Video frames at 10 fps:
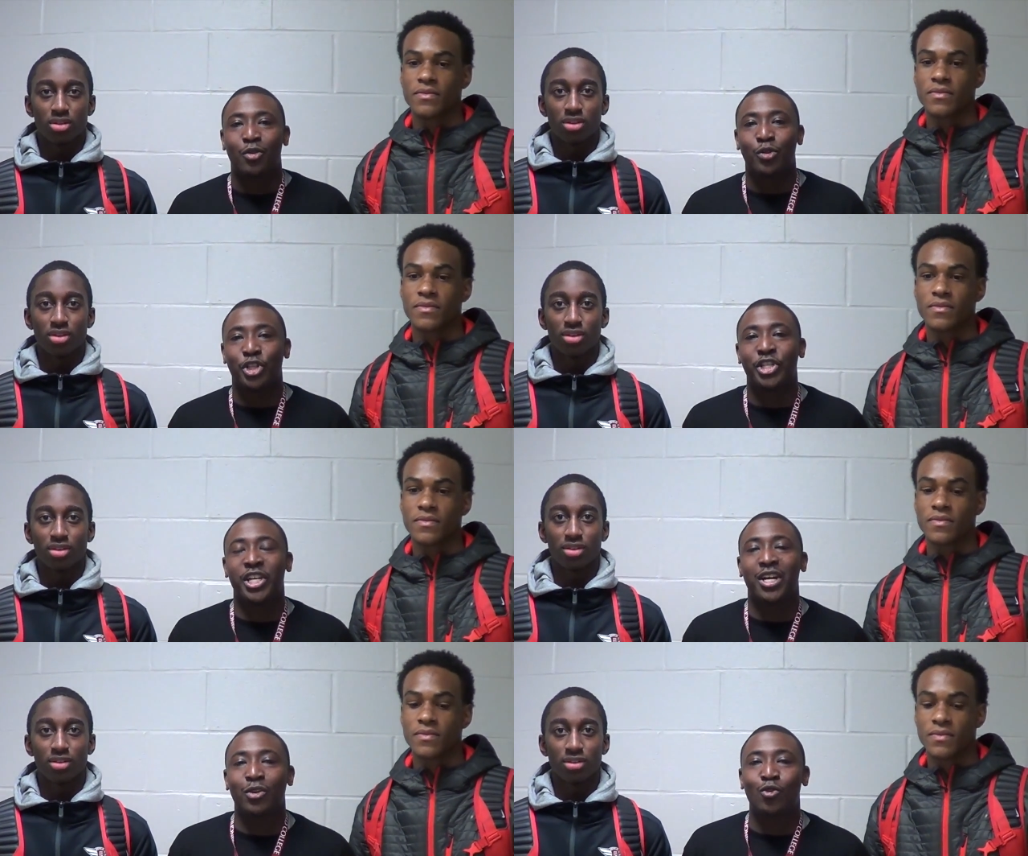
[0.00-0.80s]
Speaker 1: We're just
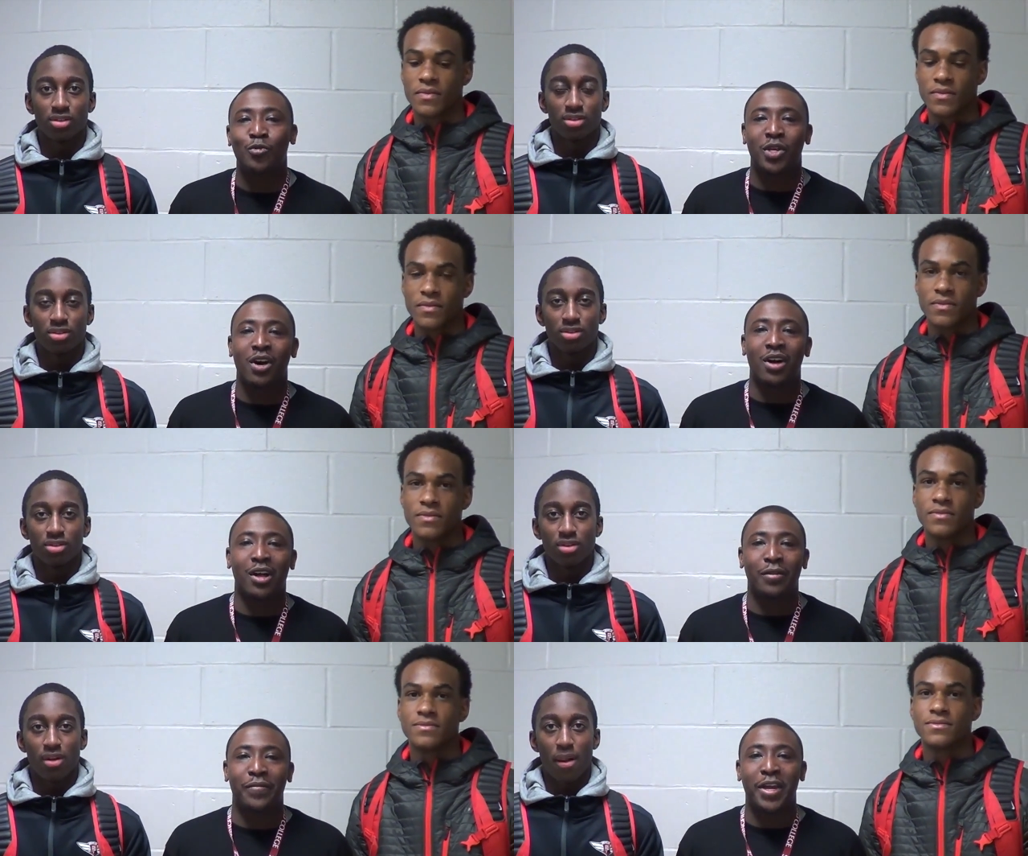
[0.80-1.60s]
here at the Hoops
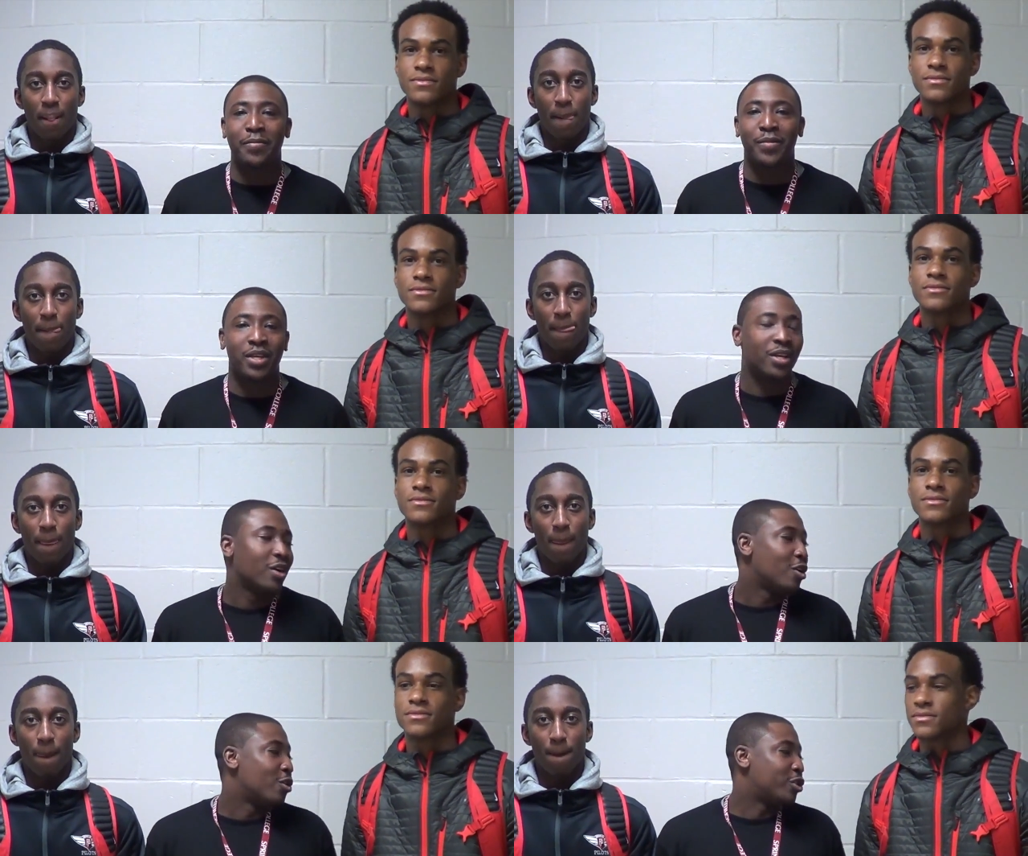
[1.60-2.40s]
Hall of Fame.
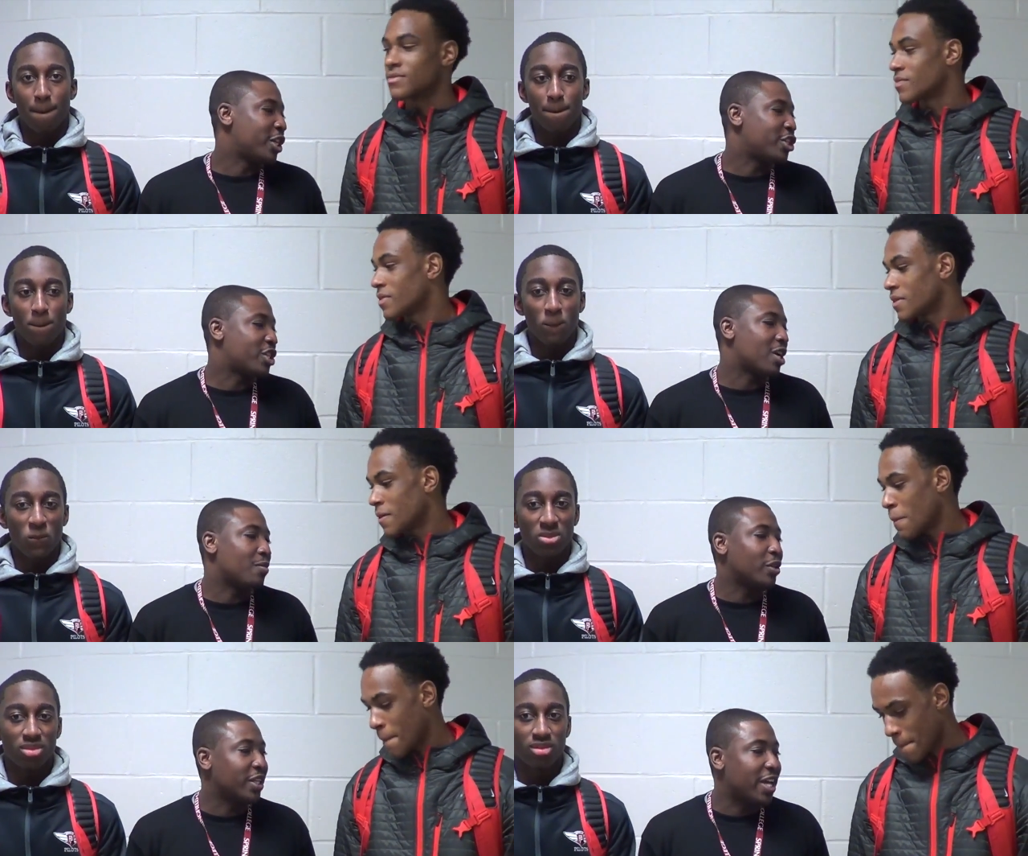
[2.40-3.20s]
Oshae, just talk about the